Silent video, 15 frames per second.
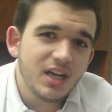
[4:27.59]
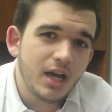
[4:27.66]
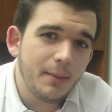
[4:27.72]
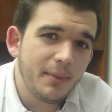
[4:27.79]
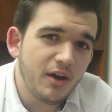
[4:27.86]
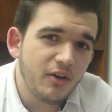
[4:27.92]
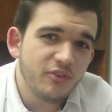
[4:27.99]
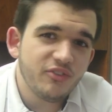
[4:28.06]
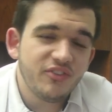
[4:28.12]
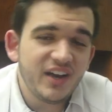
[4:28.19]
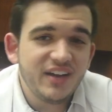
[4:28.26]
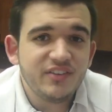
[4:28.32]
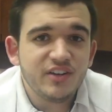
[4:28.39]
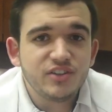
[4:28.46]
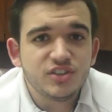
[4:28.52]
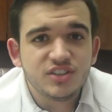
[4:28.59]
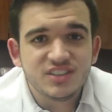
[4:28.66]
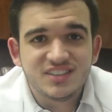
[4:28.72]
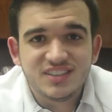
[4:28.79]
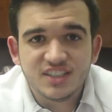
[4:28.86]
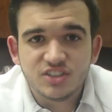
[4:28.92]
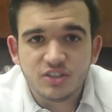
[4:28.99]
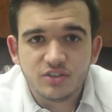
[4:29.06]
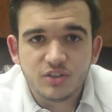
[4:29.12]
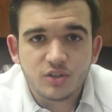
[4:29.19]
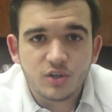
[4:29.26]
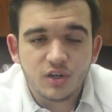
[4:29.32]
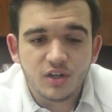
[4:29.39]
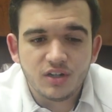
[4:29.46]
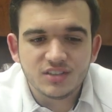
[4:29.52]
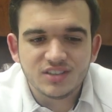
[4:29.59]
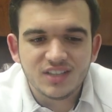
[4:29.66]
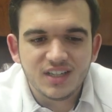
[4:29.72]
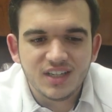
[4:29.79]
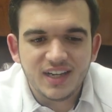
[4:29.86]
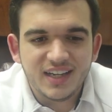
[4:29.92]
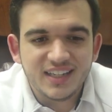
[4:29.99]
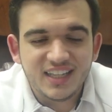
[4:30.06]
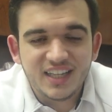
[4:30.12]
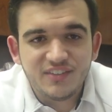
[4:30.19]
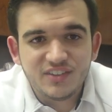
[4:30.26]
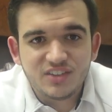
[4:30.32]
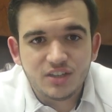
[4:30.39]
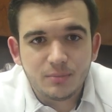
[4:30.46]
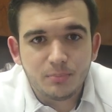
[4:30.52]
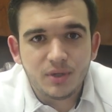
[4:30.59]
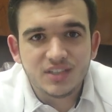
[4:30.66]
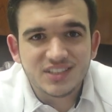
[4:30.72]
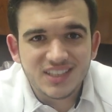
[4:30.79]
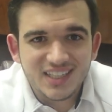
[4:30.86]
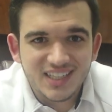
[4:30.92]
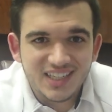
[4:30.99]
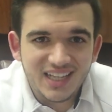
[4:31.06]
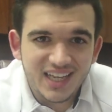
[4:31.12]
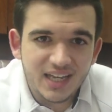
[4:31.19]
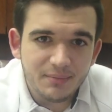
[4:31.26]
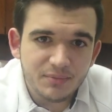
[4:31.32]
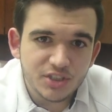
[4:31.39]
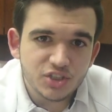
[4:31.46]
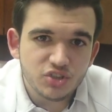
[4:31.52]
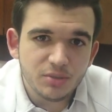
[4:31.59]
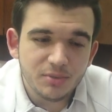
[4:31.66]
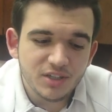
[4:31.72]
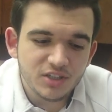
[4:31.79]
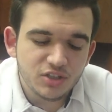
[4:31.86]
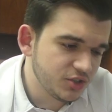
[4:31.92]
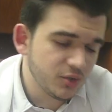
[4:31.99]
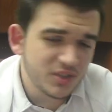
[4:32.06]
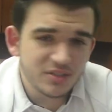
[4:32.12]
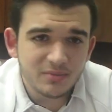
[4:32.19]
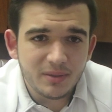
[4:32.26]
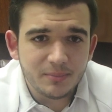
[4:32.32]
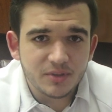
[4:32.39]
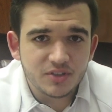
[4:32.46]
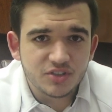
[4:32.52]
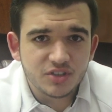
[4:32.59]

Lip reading: about 500 to 600 cards and give it to the president and let him distribute to his members.